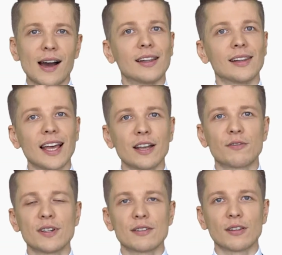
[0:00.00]
Unlike
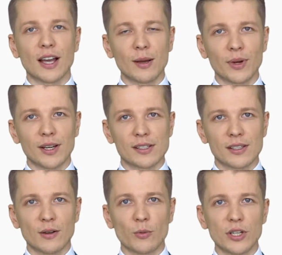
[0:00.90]
free zone
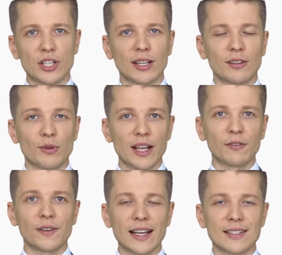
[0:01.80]
companies, which can rent
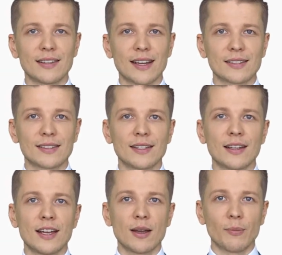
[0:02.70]
FlexiDesks,
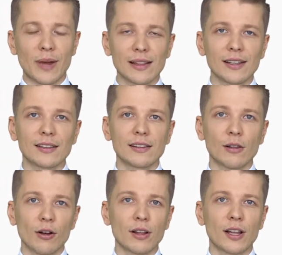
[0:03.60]
mainland
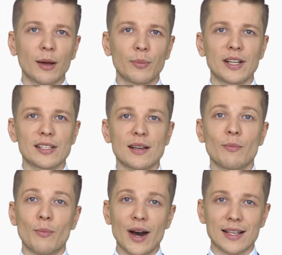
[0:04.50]
local companies
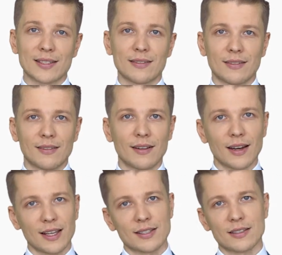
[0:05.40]
must
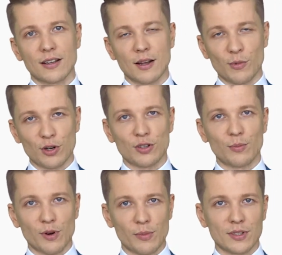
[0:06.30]
lease commercial
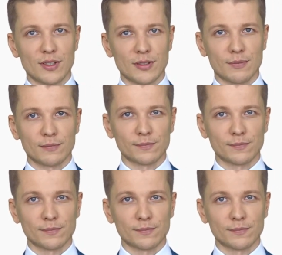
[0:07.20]
property.